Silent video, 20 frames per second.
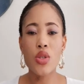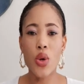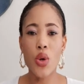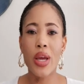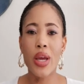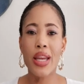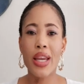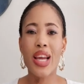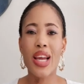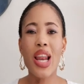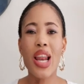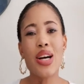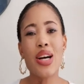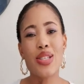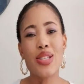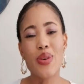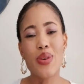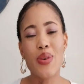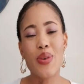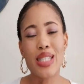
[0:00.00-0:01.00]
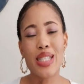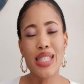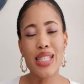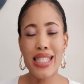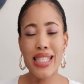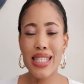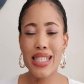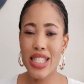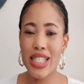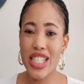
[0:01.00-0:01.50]
So in class, there was
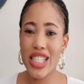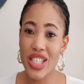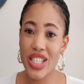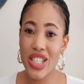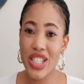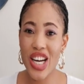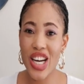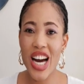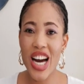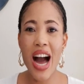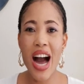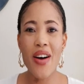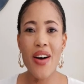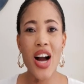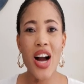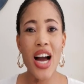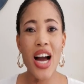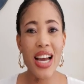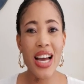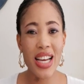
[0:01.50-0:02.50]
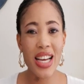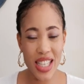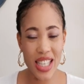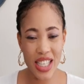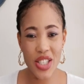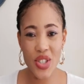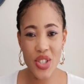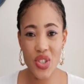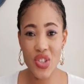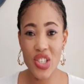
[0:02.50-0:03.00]
this teacher, our
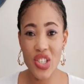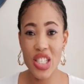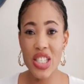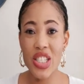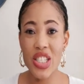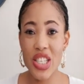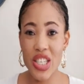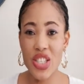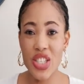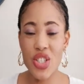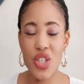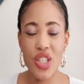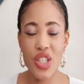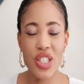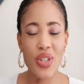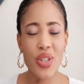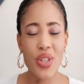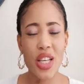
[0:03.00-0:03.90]
history teacher.